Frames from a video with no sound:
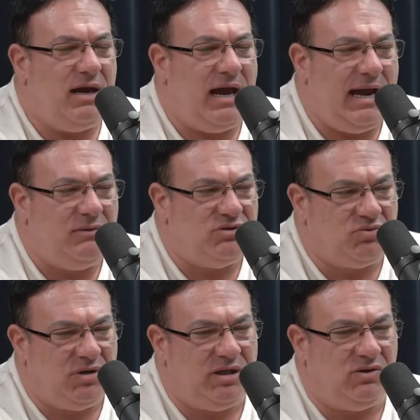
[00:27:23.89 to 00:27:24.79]
I was
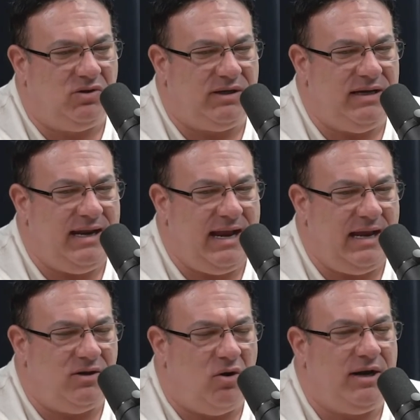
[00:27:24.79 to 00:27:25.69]
really looking
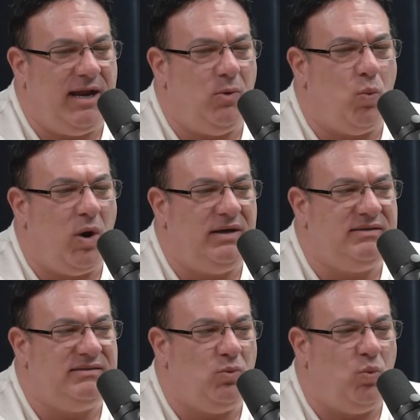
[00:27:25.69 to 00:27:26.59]
at okay, what
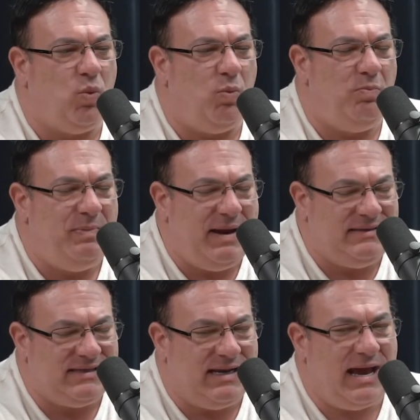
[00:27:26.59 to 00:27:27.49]
is
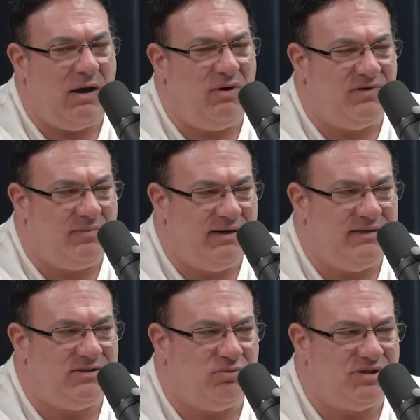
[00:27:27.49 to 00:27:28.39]
based on how
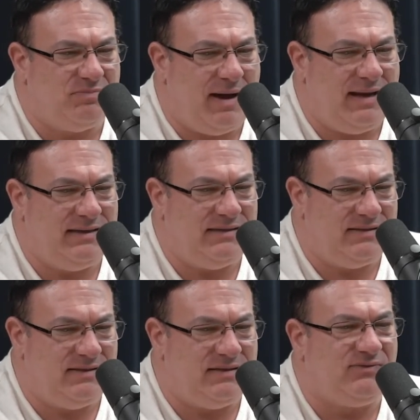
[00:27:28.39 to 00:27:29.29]
everybody's responding
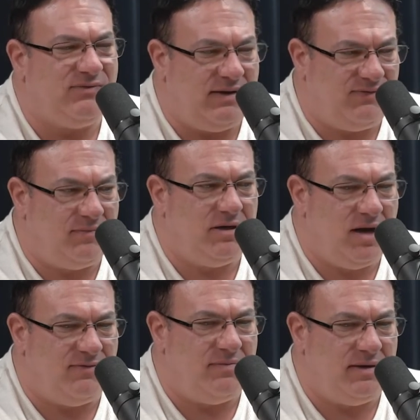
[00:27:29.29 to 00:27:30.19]
to this uh, from a
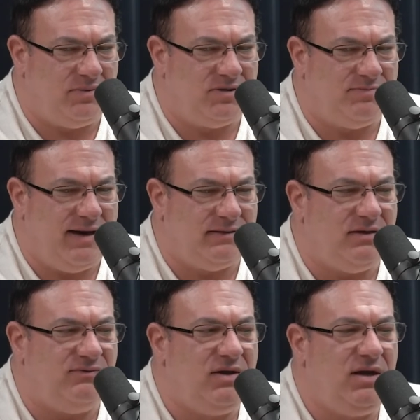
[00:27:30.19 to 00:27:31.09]
government
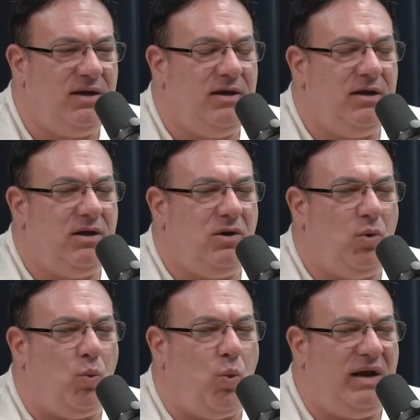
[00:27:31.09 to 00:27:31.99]
perspective,
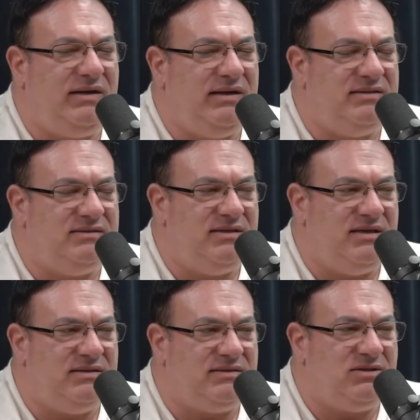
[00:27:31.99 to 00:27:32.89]
what is
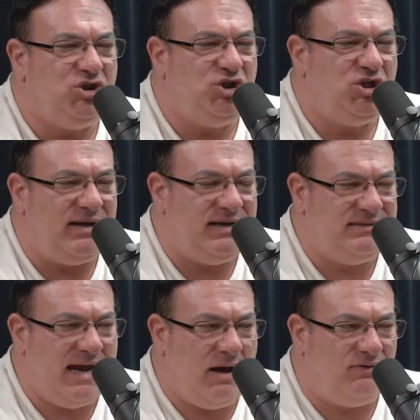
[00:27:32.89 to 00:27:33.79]
this shutting
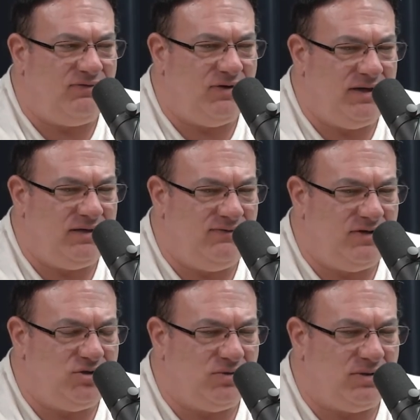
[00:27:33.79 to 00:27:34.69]
down for
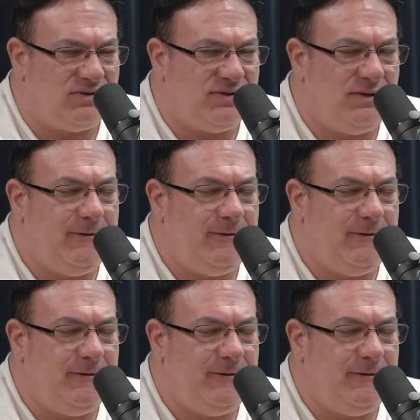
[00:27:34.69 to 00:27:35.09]
individuals?